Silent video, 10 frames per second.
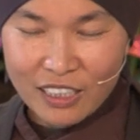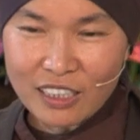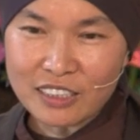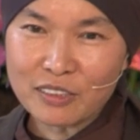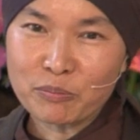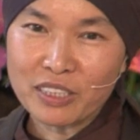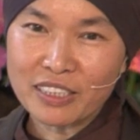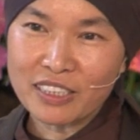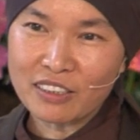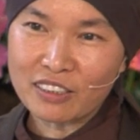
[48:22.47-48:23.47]

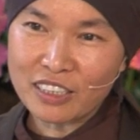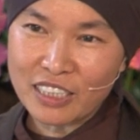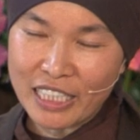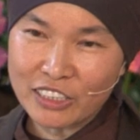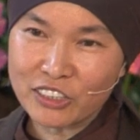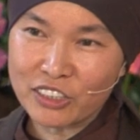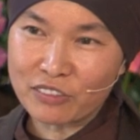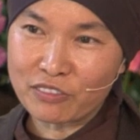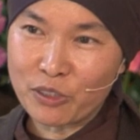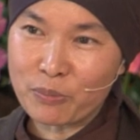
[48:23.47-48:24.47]
Contemplating on the nature
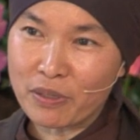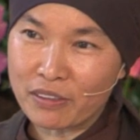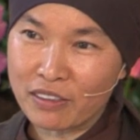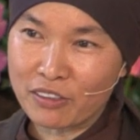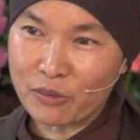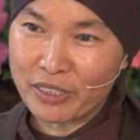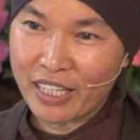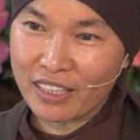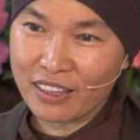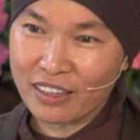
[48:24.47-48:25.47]
of no birth, no
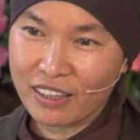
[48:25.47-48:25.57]
death.